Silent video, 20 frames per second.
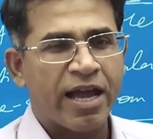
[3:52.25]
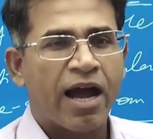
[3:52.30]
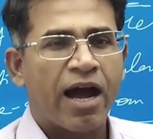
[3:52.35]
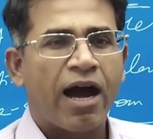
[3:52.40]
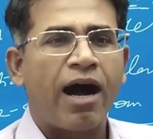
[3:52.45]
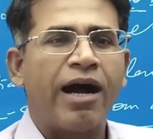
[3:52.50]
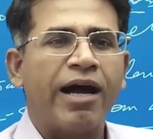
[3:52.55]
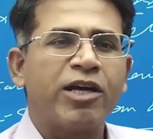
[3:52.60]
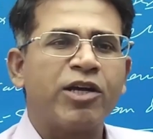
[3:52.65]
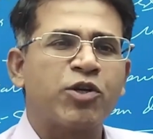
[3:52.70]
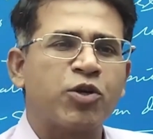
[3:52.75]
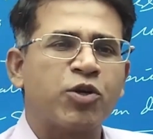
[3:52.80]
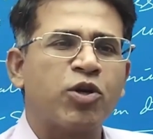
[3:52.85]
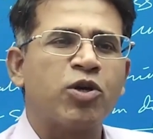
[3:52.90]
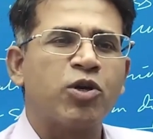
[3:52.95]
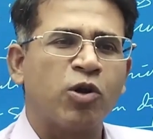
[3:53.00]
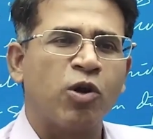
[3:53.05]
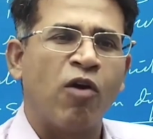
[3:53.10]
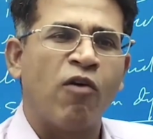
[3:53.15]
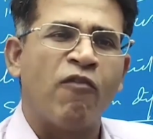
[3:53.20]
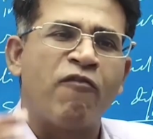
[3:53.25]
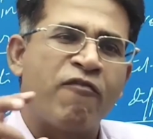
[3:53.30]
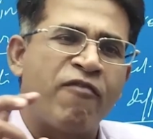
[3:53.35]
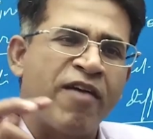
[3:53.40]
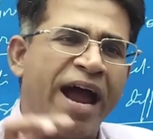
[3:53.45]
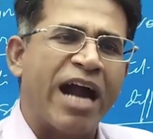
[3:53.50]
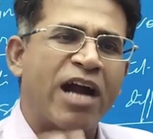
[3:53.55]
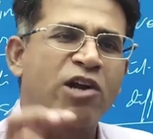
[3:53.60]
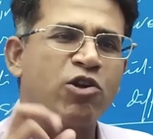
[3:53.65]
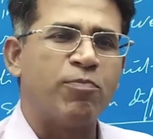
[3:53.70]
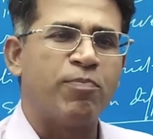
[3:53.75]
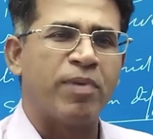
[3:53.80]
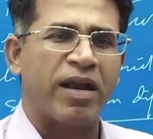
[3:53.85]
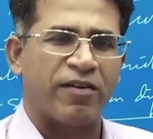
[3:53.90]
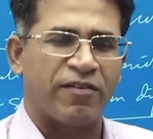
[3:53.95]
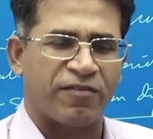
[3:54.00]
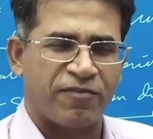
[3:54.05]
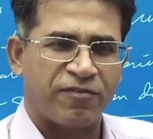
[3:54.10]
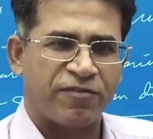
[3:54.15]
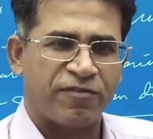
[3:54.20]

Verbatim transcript: I should know where to bluff.